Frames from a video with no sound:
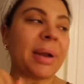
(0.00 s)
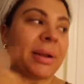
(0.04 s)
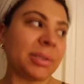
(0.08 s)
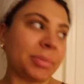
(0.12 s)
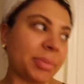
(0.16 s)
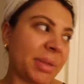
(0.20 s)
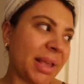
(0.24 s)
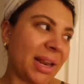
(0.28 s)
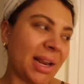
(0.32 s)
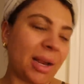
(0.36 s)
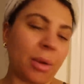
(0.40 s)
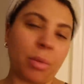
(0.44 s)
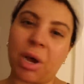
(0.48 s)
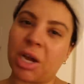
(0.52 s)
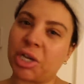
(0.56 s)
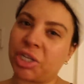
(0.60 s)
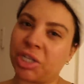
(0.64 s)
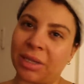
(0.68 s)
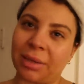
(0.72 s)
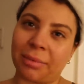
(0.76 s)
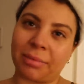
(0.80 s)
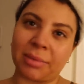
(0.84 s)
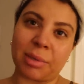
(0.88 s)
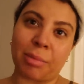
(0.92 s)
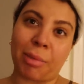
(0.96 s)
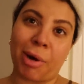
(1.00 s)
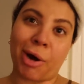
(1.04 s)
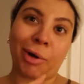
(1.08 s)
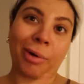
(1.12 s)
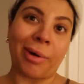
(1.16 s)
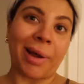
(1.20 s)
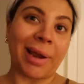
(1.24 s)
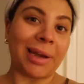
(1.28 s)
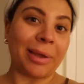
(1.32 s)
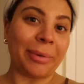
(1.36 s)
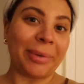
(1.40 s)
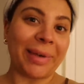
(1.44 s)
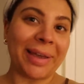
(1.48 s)
I was planning on washing them tomorrow
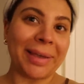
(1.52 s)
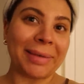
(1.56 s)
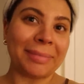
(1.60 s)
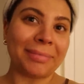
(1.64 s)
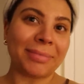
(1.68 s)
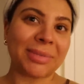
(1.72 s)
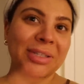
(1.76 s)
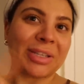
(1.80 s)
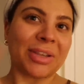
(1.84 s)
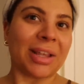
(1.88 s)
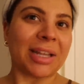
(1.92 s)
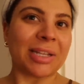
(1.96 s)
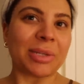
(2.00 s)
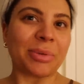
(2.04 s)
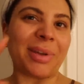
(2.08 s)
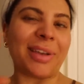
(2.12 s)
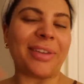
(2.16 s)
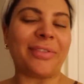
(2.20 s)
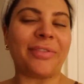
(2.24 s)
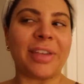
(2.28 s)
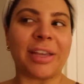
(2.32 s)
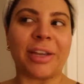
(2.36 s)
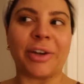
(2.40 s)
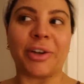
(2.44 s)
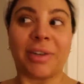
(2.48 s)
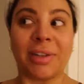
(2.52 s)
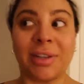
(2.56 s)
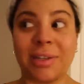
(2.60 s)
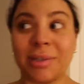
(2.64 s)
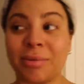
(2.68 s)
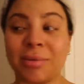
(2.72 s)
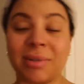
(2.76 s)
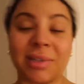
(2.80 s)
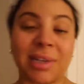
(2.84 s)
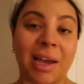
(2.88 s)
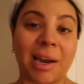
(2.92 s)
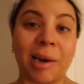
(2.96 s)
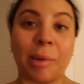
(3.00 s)
anyway, so that's why I figured this
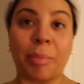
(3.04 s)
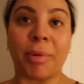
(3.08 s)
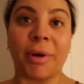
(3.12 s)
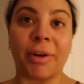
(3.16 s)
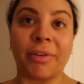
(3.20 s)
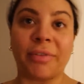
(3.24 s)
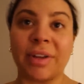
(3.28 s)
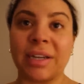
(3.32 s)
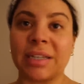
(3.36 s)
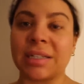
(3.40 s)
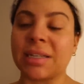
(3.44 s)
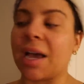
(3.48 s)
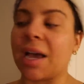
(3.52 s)
was kind of perfect